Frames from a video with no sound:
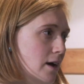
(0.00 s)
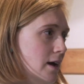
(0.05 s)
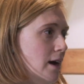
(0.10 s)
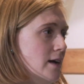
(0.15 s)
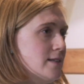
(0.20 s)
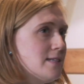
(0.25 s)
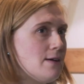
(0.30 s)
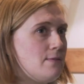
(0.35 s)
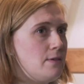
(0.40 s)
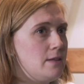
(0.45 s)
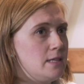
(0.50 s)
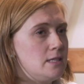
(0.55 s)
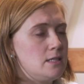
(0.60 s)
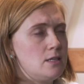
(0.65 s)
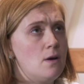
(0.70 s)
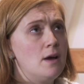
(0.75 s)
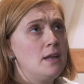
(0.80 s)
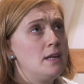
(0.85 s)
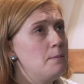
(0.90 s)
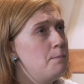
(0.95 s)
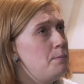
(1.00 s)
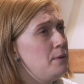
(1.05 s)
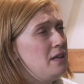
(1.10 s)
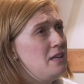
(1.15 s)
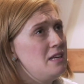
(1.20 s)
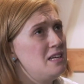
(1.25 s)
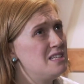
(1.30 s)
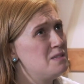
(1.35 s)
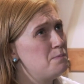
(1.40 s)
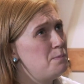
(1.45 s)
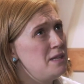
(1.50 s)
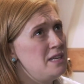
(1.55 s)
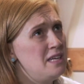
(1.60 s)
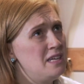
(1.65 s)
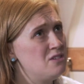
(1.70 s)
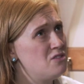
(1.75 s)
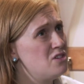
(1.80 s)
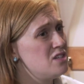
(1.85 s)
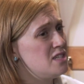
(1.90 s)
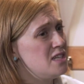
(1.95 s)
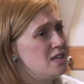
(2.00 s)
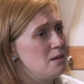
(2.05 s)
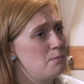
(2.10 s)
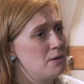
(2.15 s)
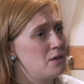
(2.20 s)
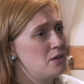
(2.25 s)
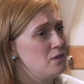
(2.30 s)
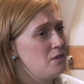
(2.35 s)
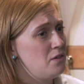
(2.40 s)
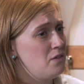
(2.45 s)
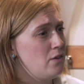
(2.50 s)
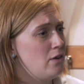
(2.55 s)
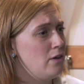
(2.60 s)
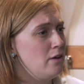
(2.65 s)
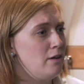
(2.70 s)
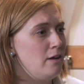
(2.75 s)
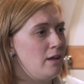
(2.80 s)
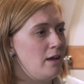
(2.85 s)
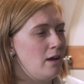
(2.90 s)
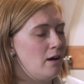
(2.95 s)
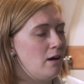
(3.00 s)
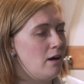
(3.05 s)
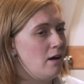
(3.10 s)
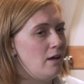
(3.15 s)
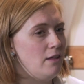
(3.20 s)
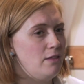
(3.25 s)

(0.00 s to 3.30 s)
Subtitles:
I definitely think so. But it has been interesting because certainly